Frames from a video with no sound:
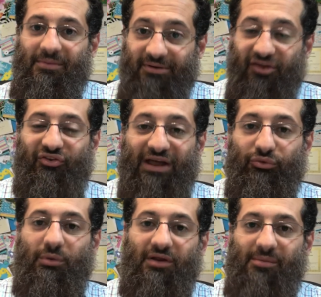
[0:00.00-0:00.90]
because
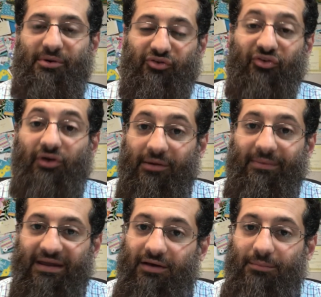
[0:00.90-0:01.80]
that's where the person is going to
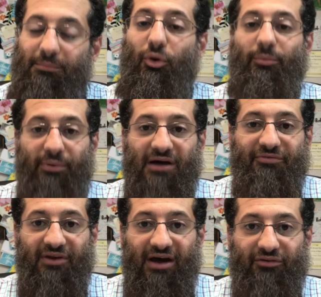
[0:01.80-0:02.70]
make more
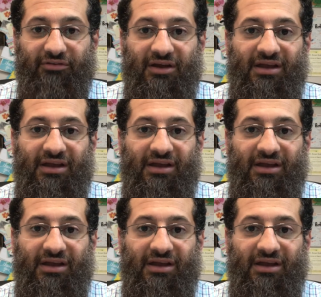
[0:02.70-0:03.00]
profit out of.